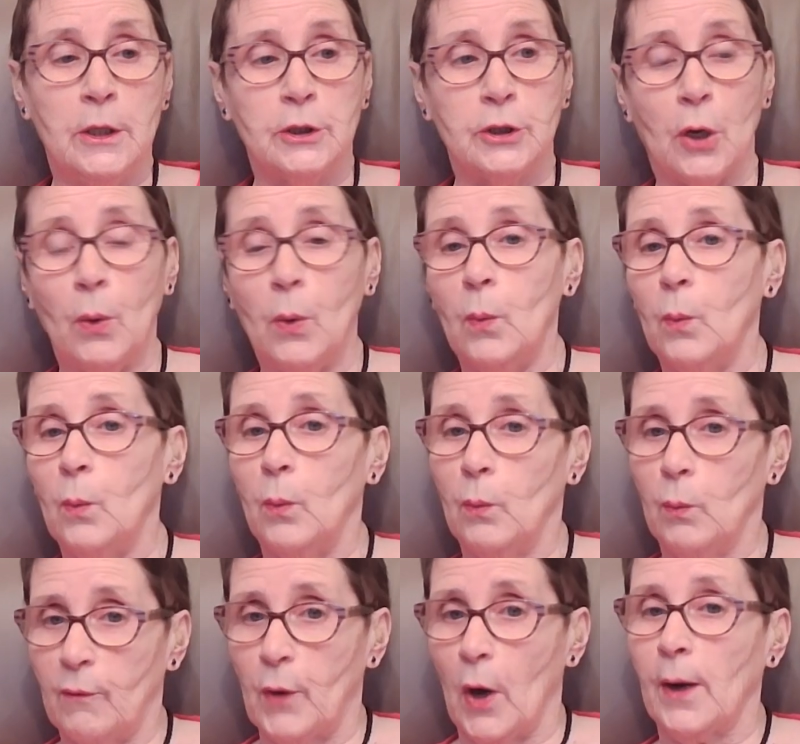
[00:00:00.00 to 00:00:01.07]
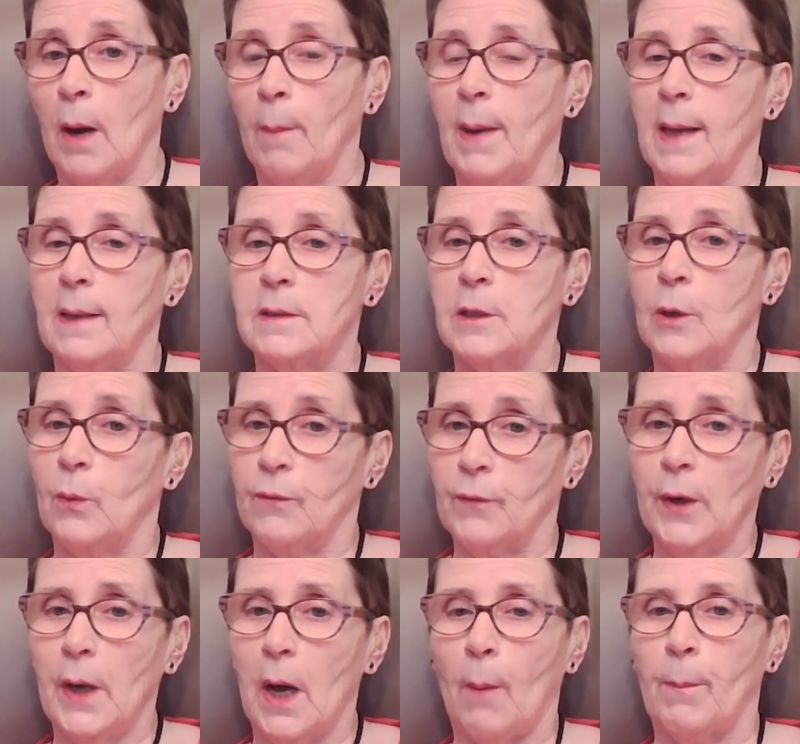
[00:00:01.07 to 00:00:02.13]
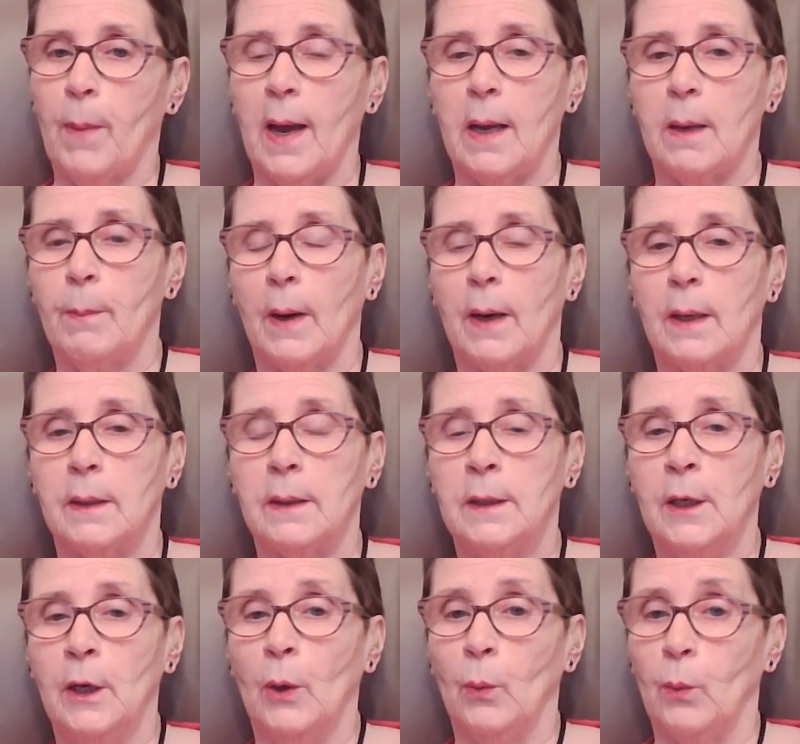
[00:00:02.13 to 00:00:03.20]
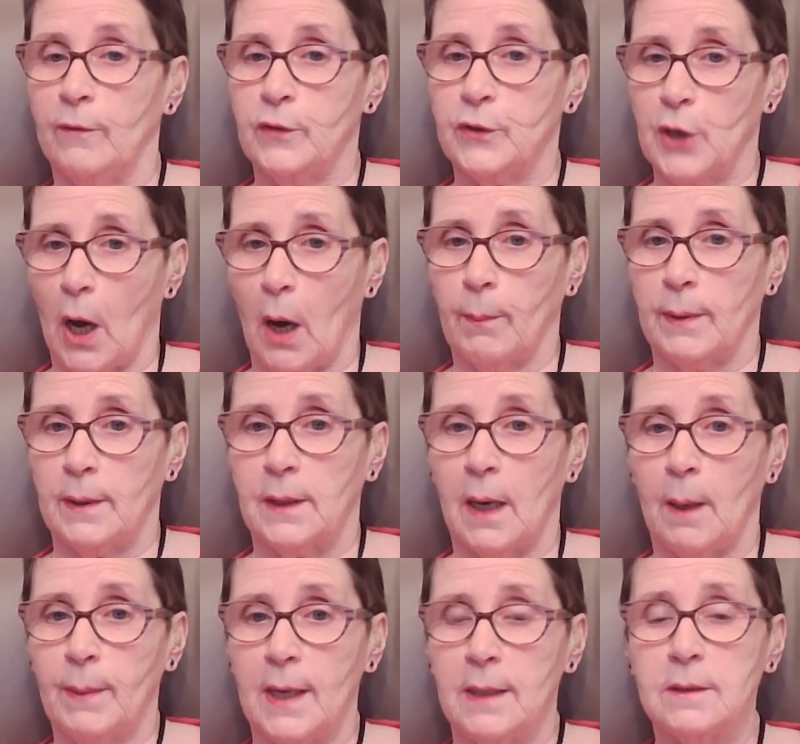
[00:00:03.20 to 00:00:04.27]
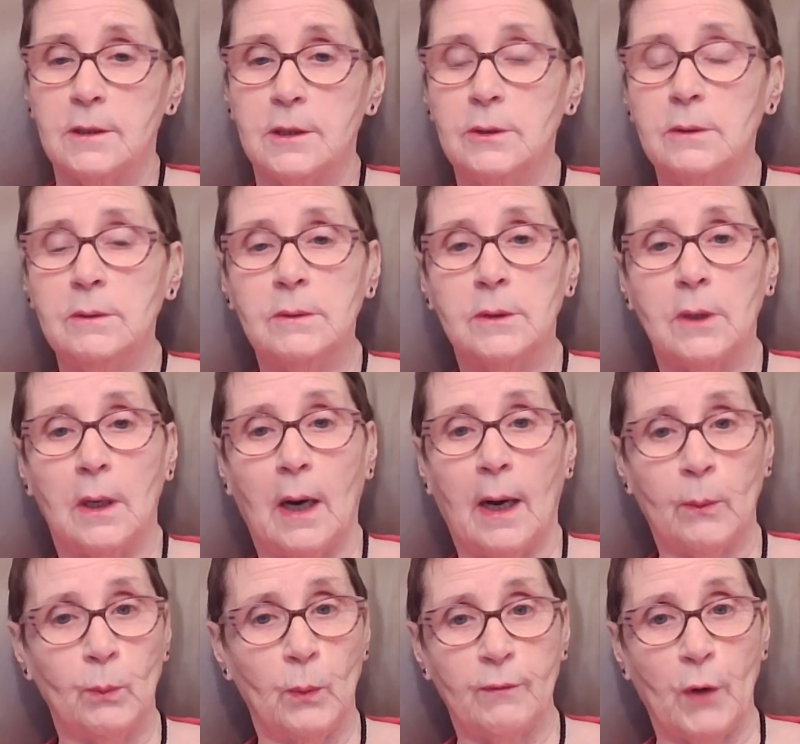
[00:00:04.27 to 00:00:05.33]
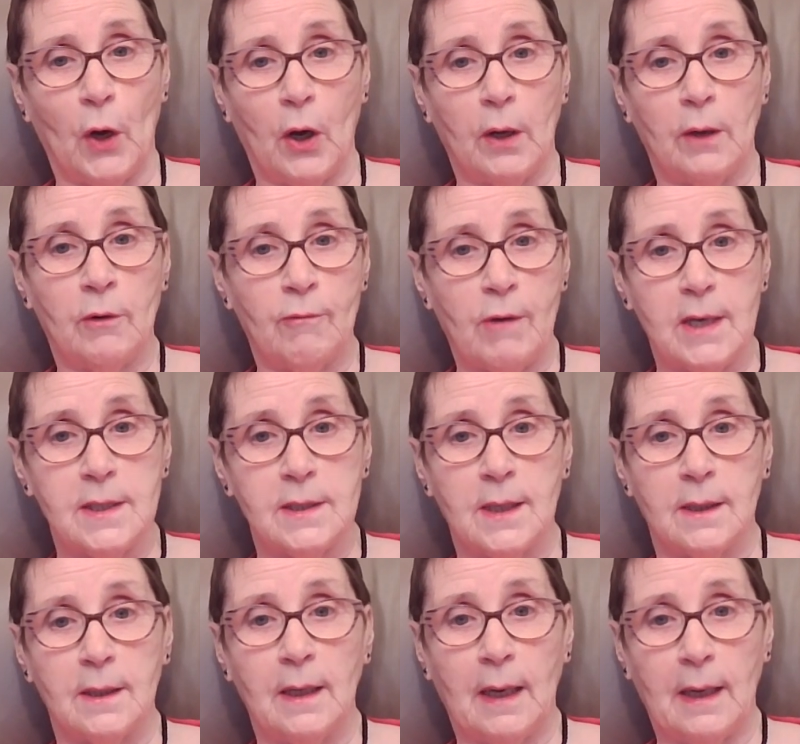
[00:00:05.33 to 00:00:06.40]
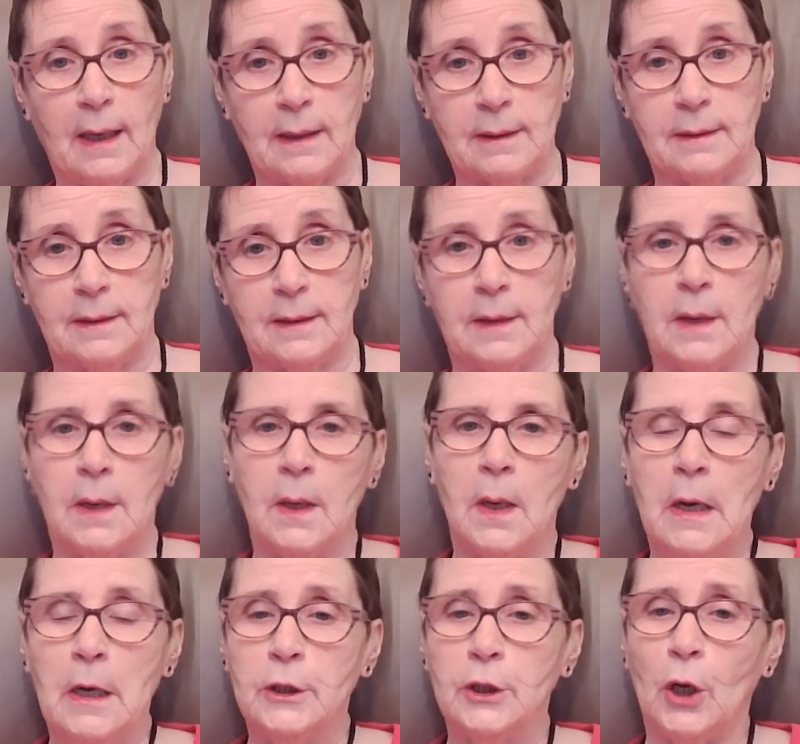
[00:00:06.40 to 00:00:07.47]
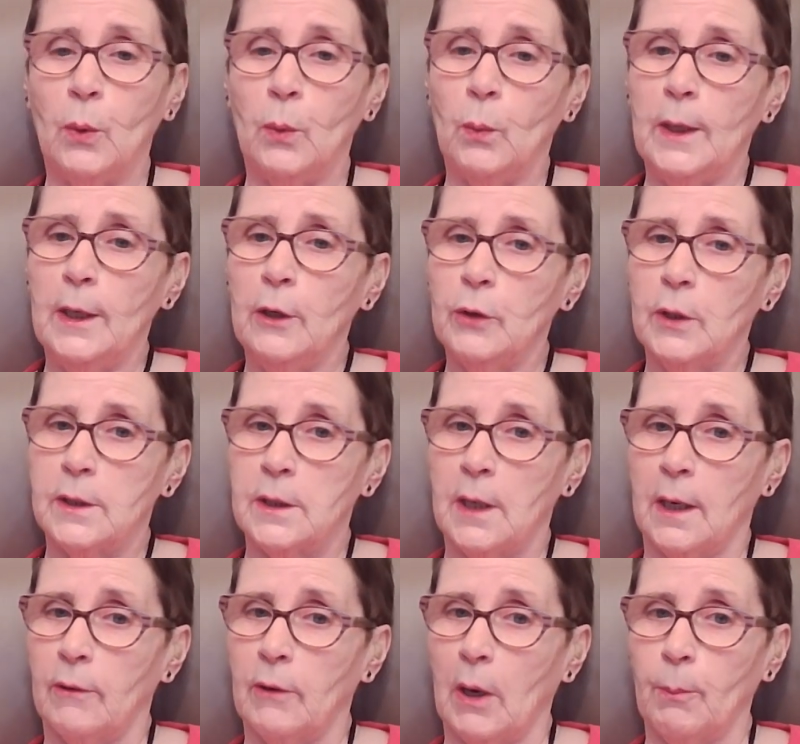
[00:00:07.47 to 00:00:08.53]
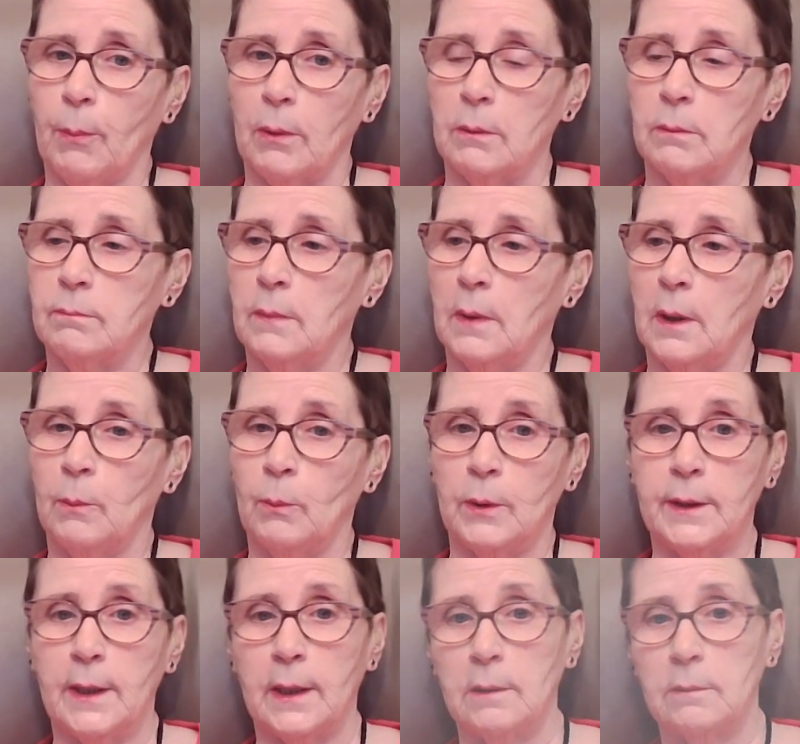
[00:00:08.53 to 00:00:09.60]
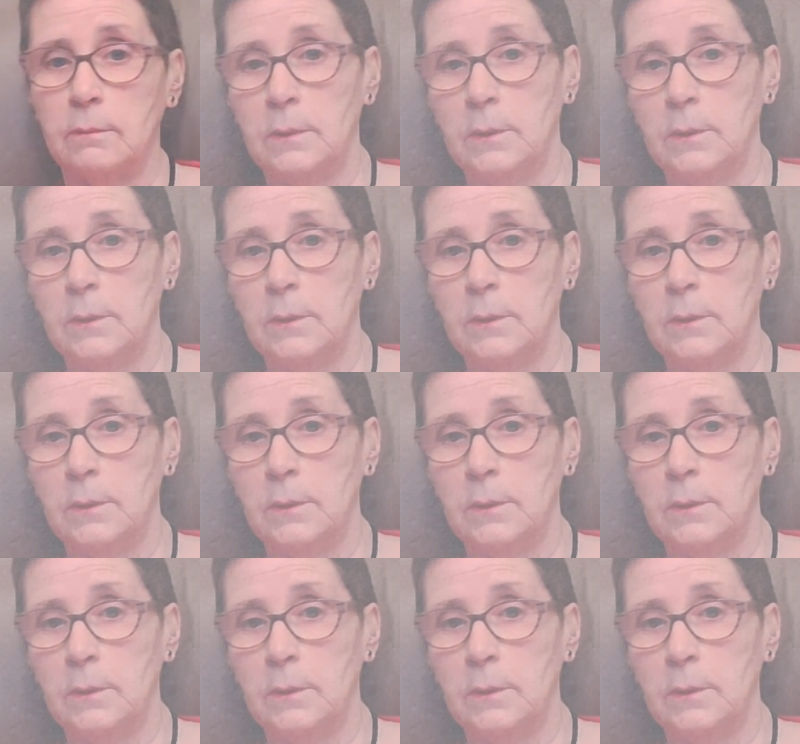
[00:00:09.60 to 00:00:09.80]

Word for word: So we've got our pencil, we've got our paper, we've sharpened our pencil, and we've got an eraser handy. So we look at our apples and we think,